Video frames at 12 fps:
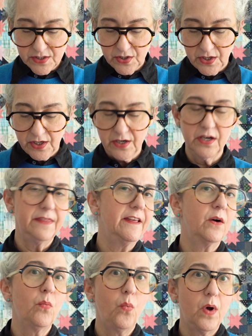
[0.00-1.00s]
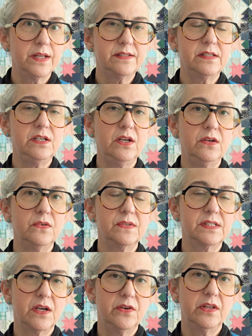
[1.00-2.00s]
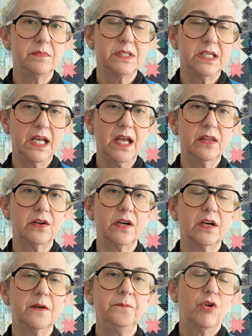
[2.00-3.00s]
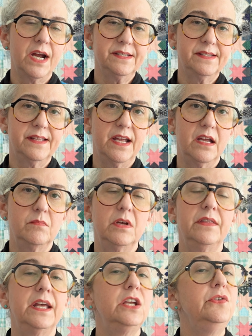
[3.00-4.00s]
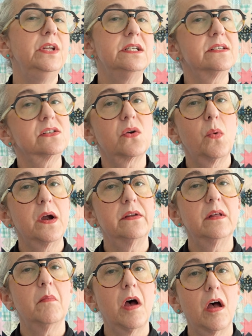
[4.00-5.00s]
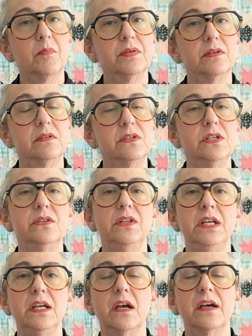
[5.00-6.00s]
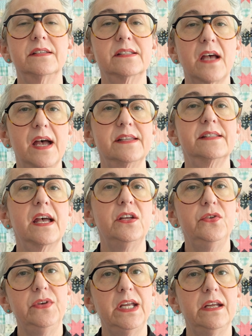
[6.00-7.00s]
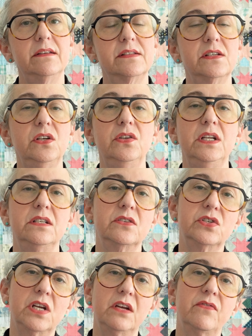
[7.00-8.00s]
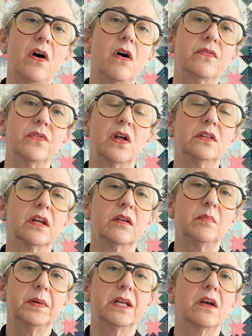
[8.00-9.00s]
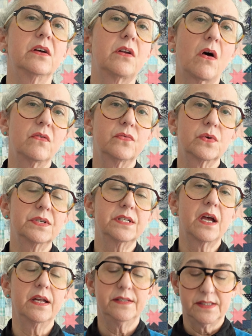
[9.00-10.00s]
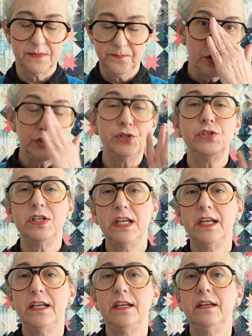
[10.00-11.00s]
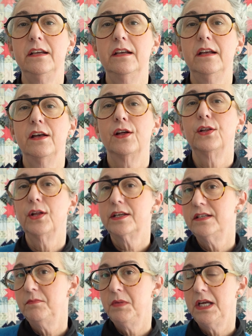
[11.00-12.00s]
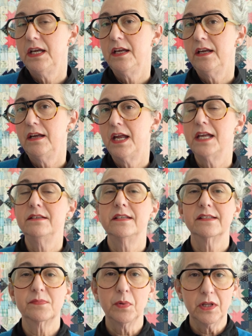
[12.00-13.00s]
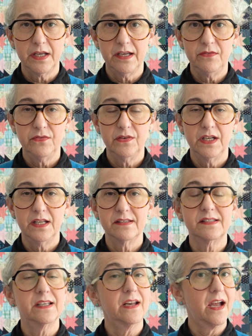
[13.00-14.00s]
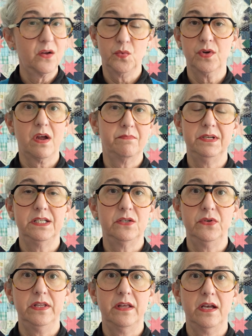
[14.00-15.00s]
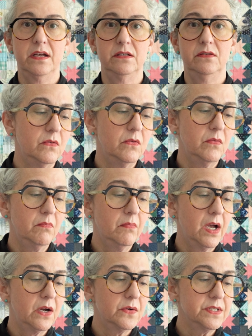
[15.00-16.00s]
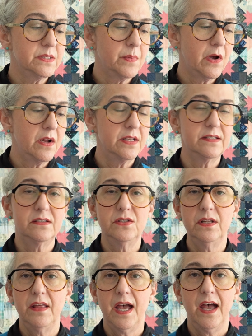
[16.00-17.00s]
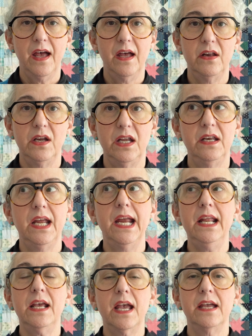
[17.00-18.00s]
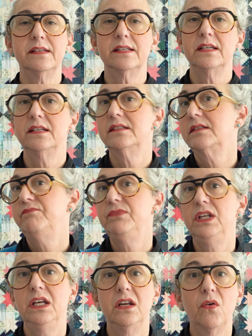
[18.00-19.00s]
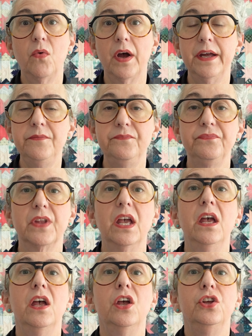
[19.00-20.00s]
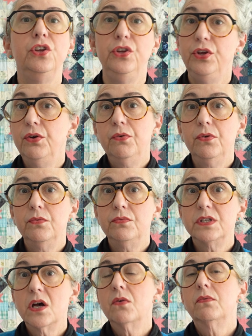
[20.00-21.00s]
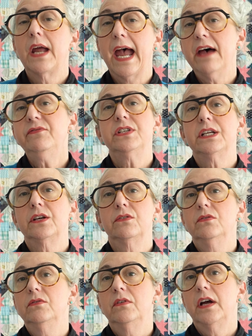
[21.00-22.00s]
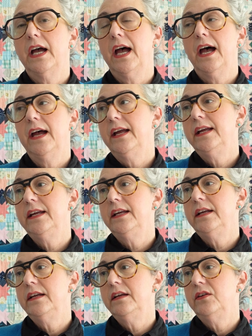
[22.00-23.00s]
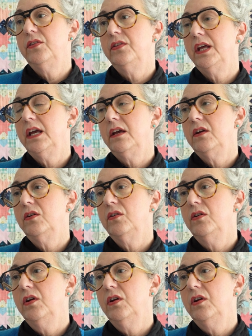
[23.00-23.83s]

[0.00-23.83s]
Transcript: to her that once you sew them together, press them, that you need to square them up to the size that you need. So you need to shave off a little bit on all 4 sides. She looked at me in disbelief and said, "I will not be doing that." My response to that in any case is, you know what? You don't have to. I think